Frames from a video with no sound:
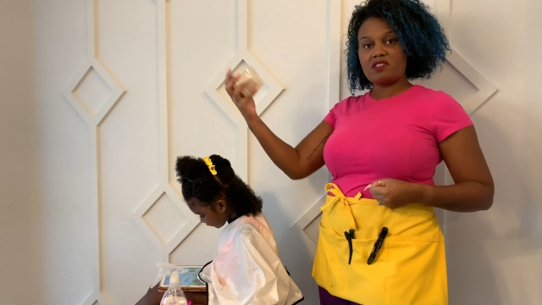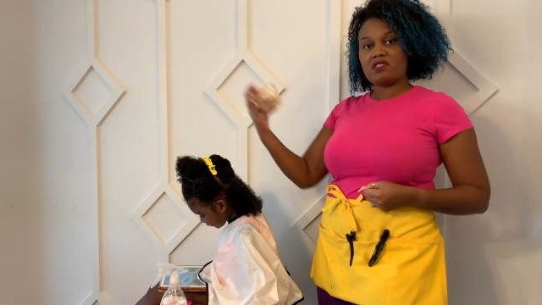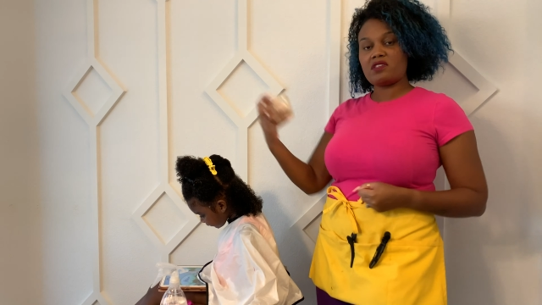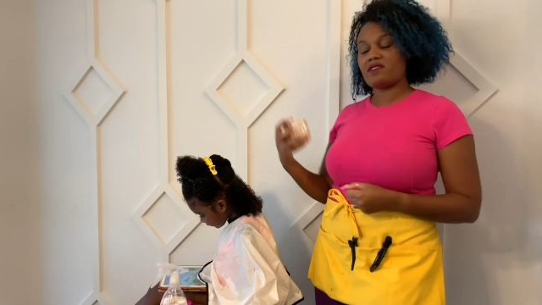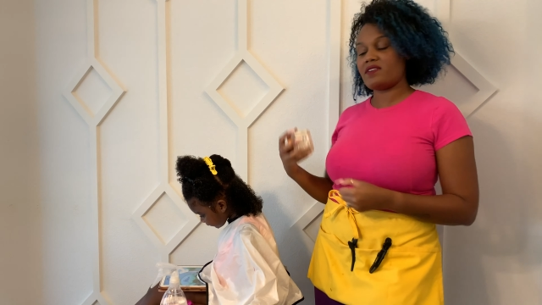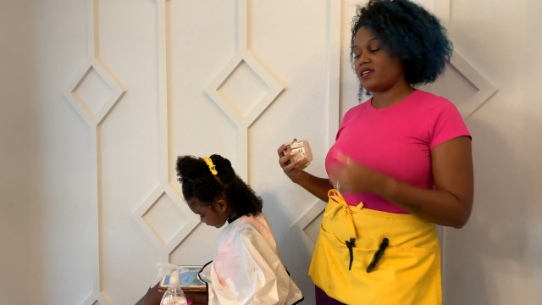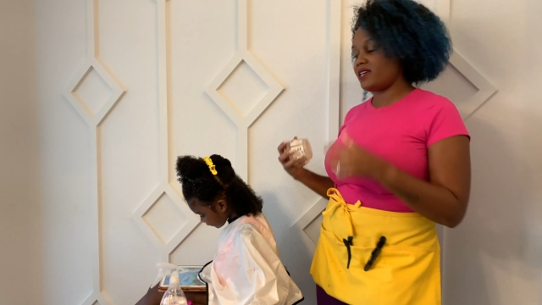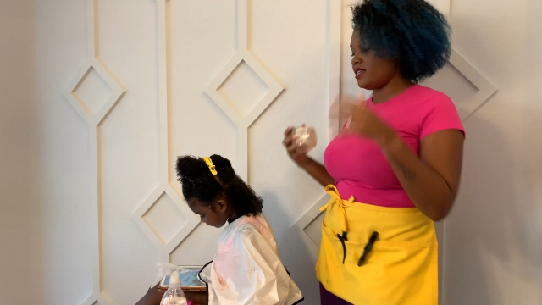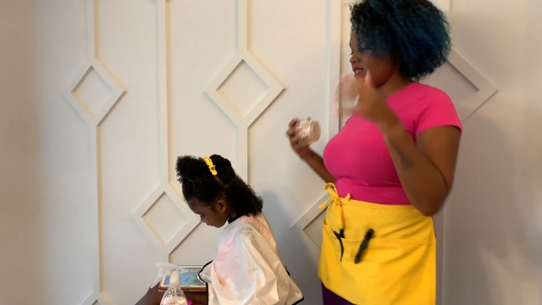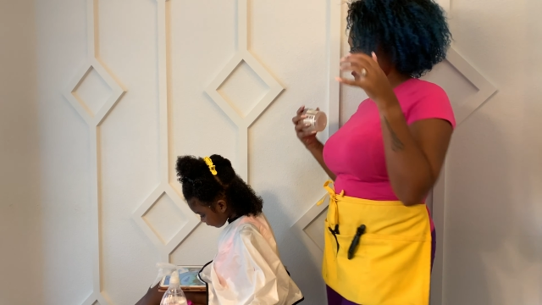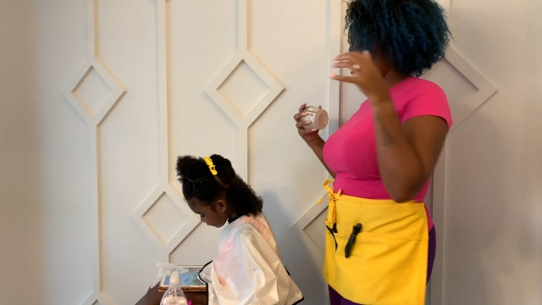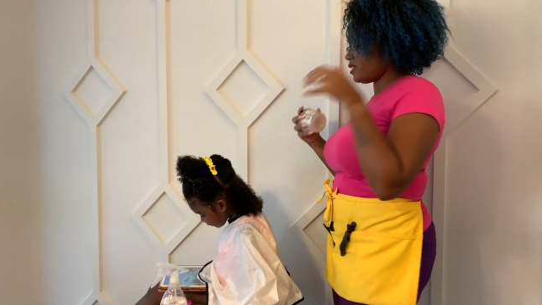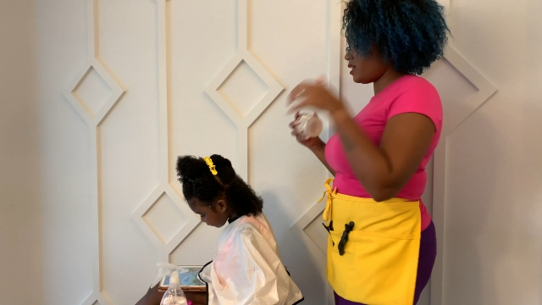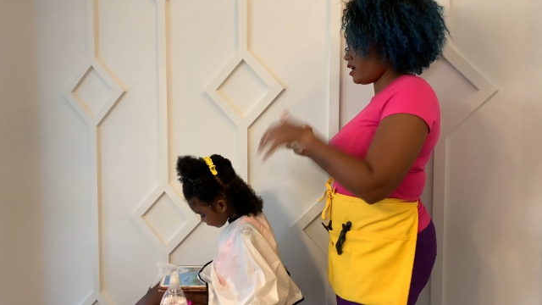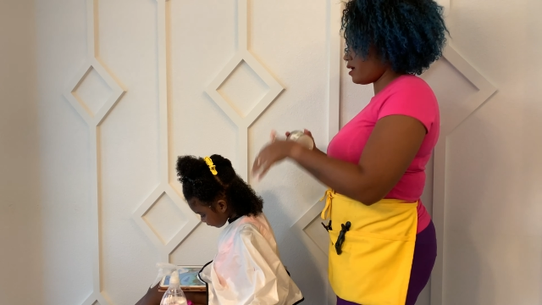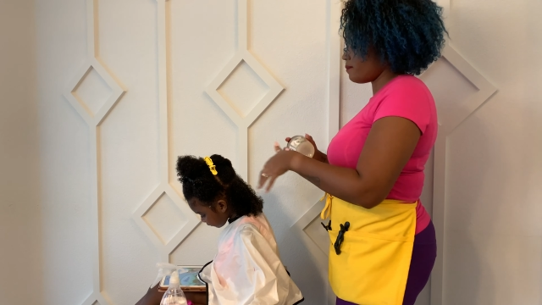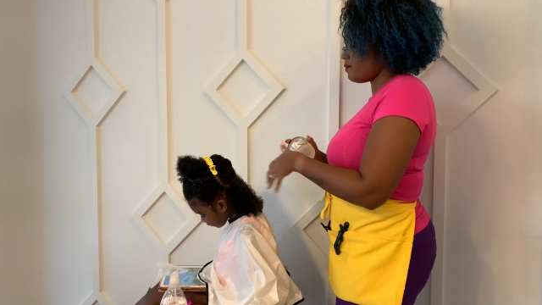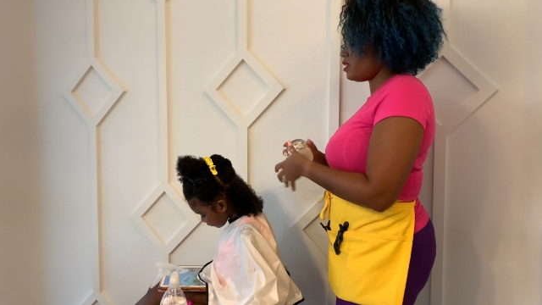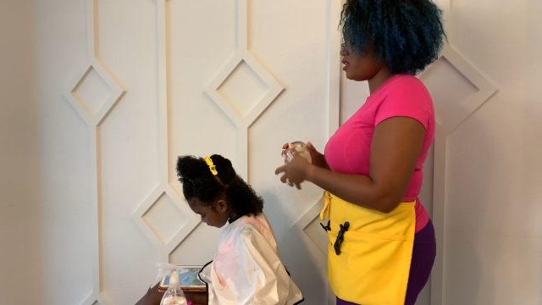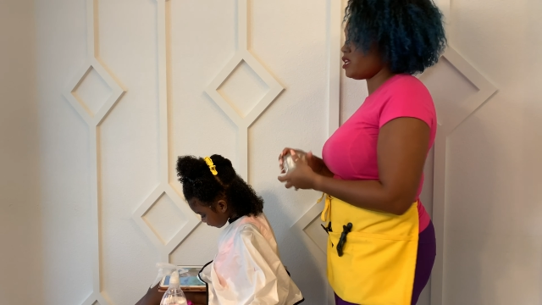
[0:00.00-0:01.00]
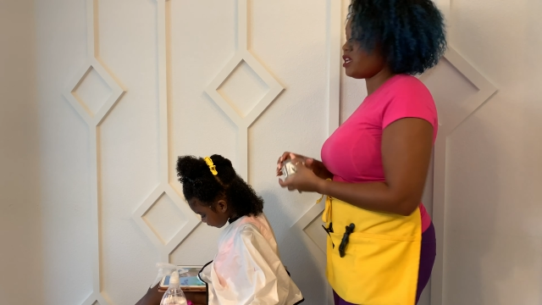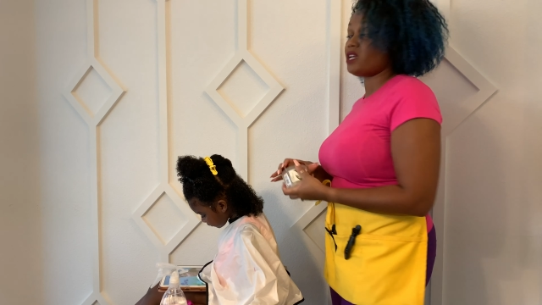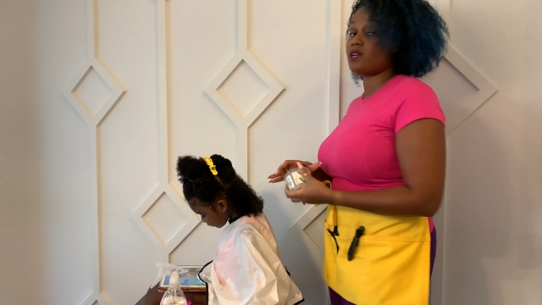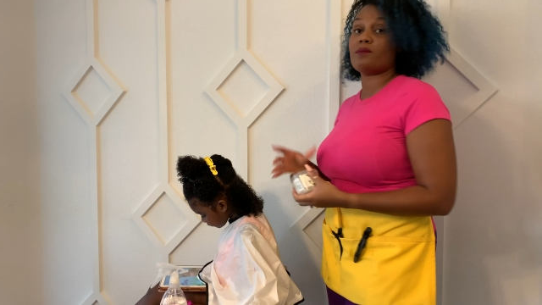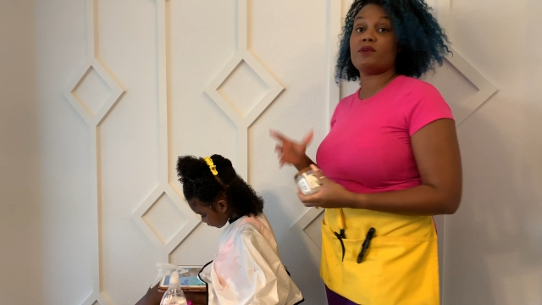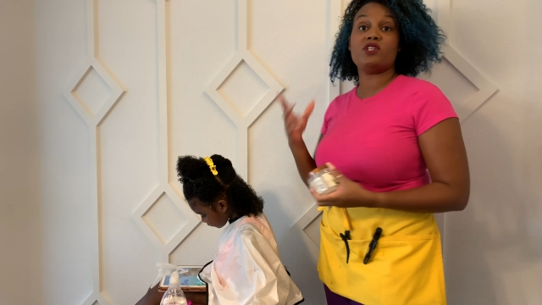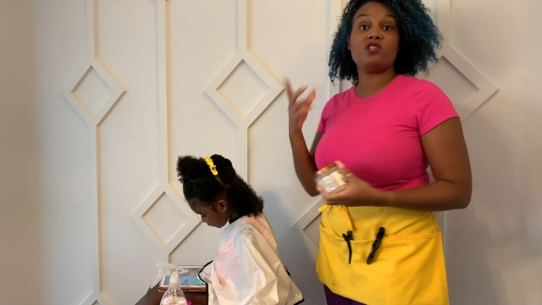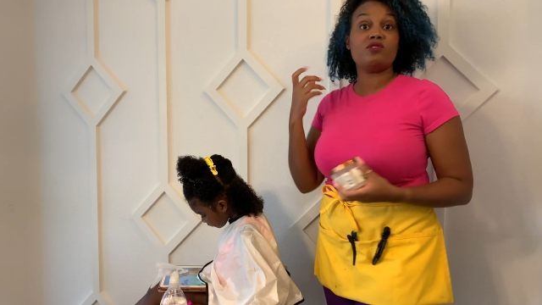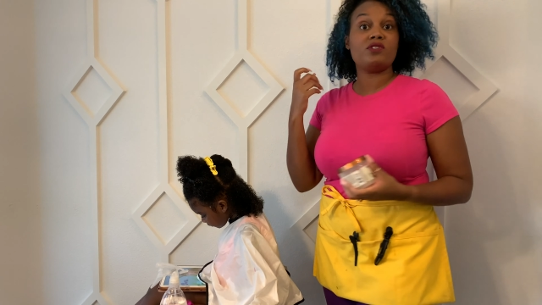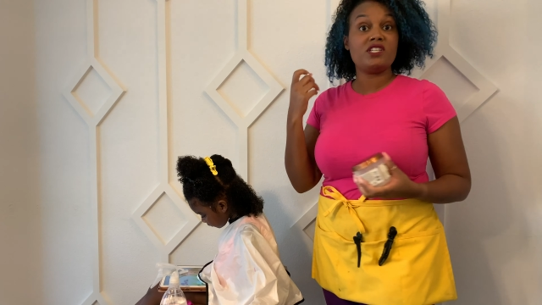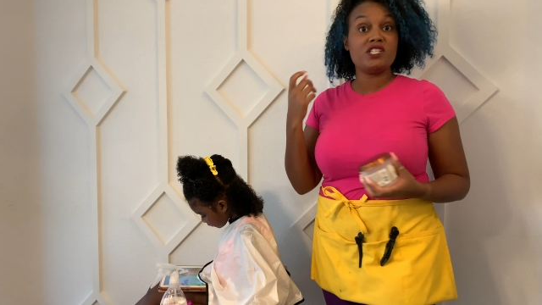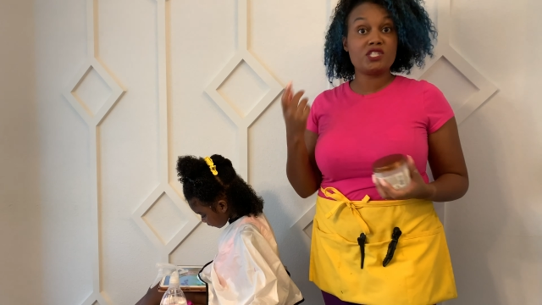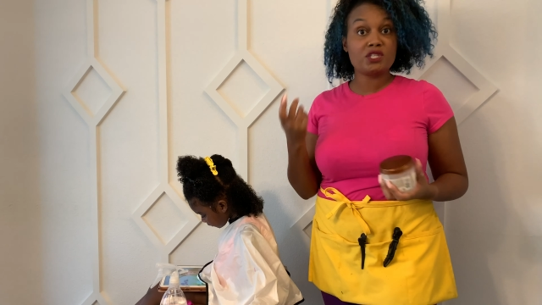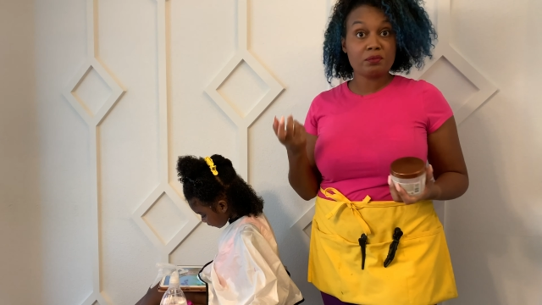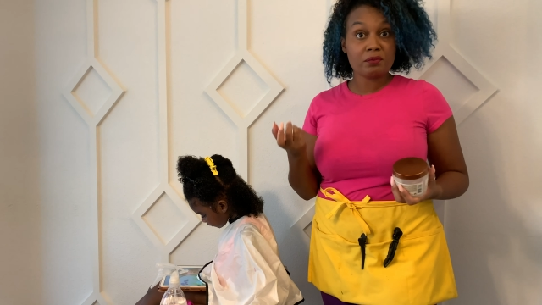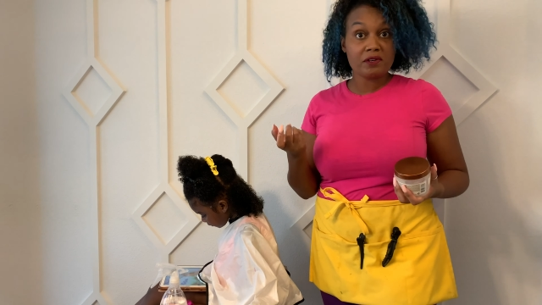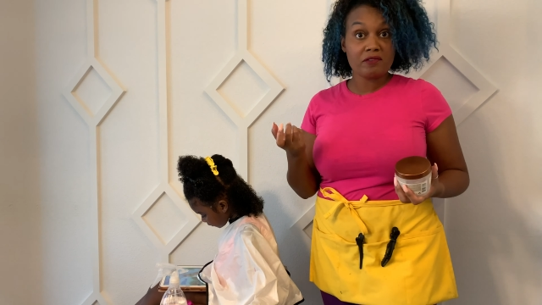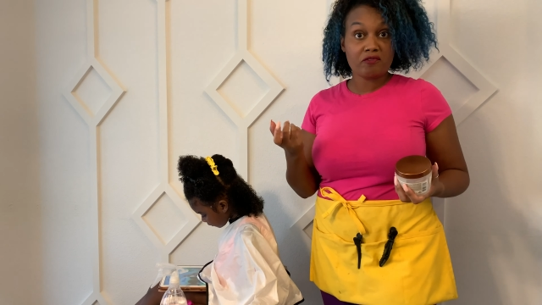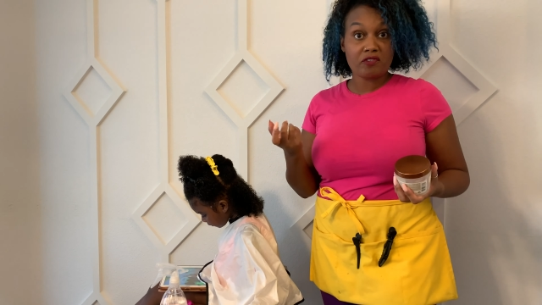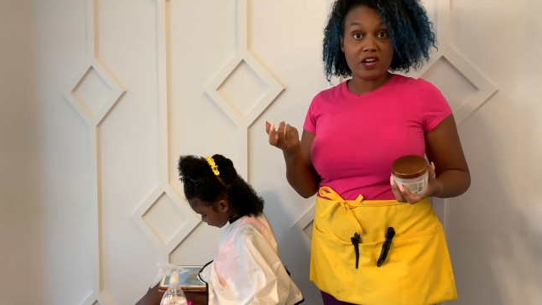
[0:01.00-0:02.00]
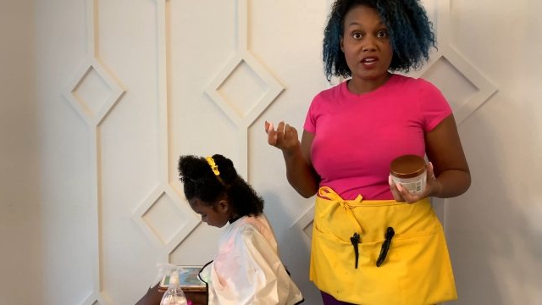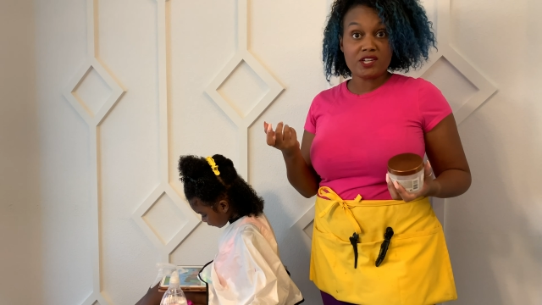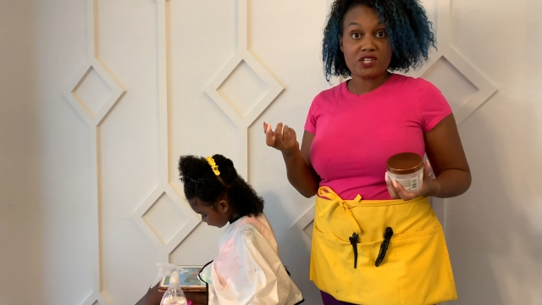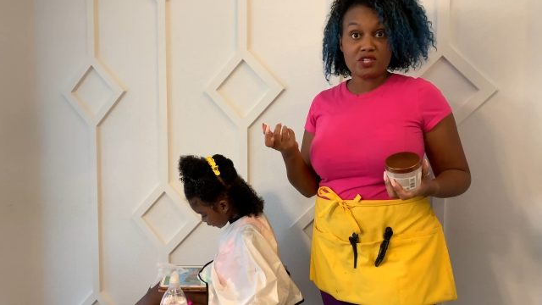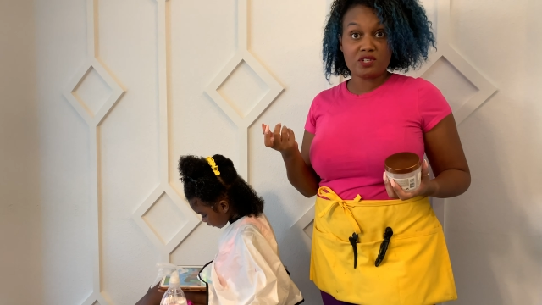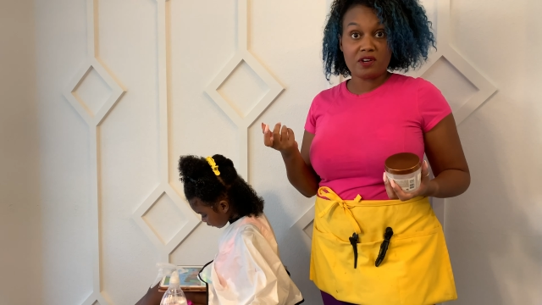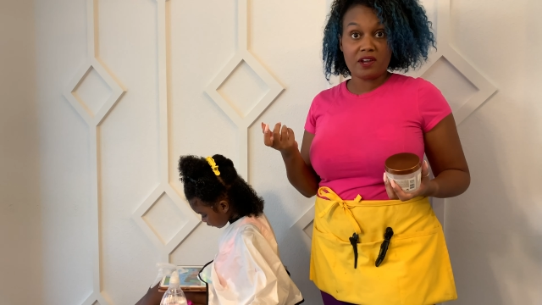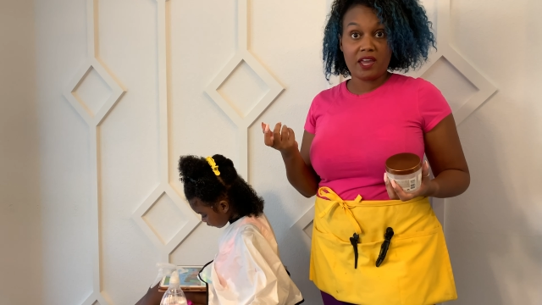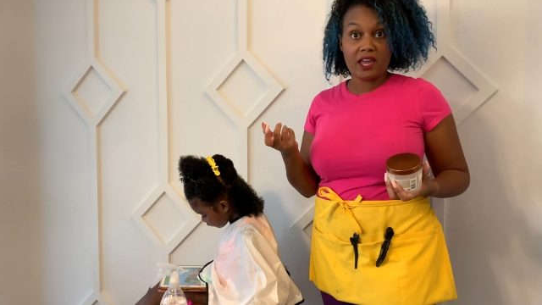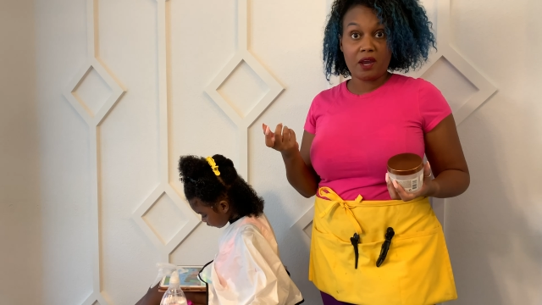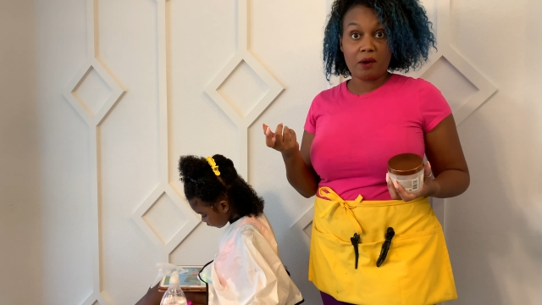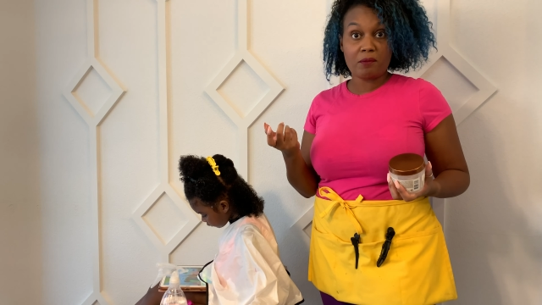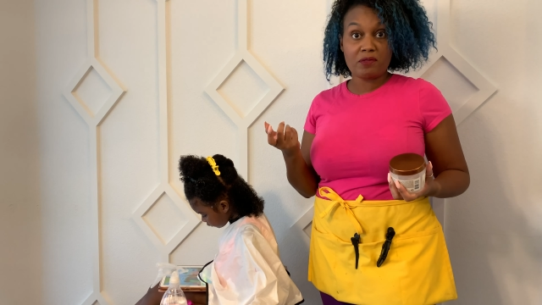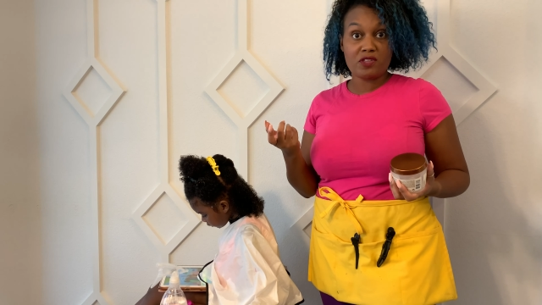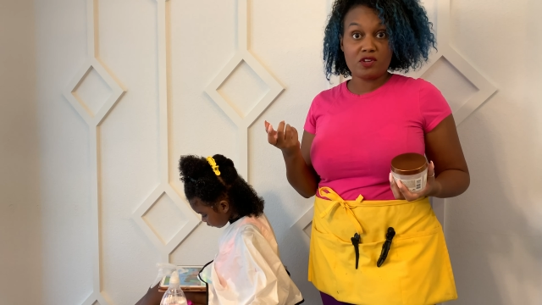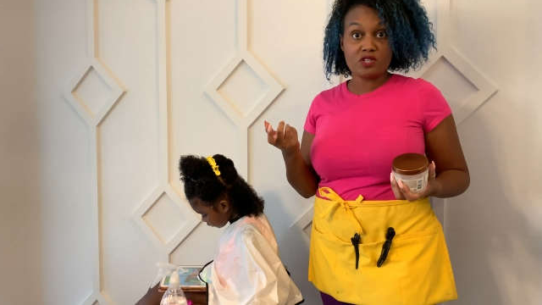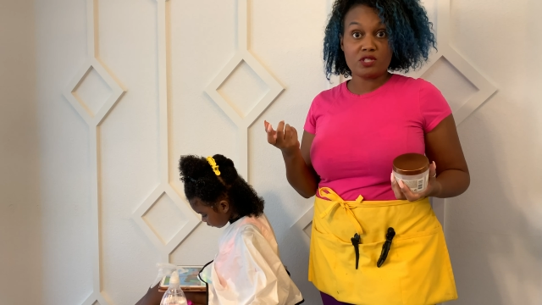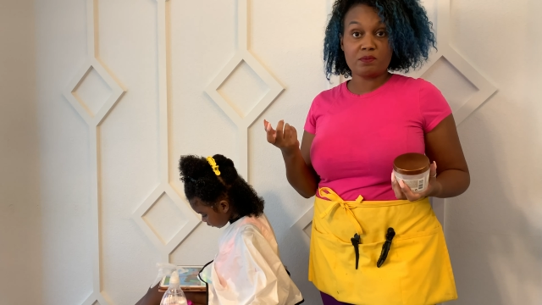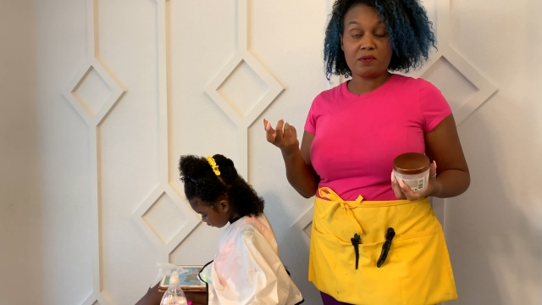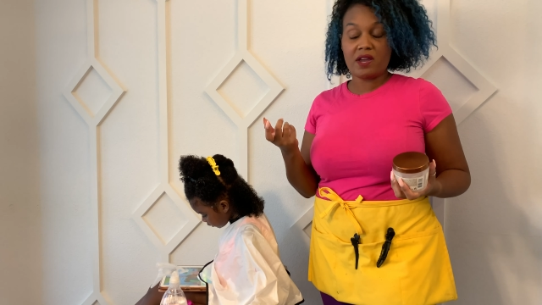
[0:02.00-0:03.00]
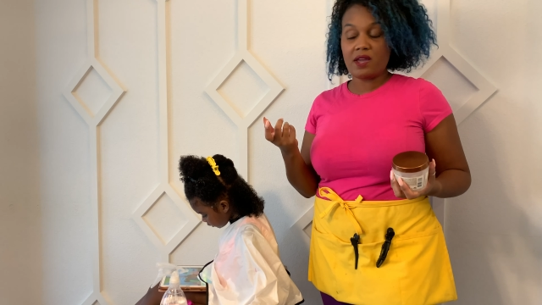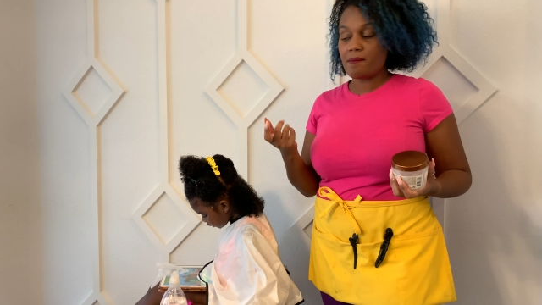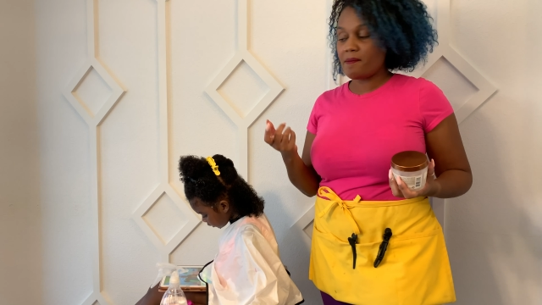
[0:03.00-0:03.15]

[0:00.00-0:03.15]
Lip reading: there is, come in here. When you need to refresh your hair with your spray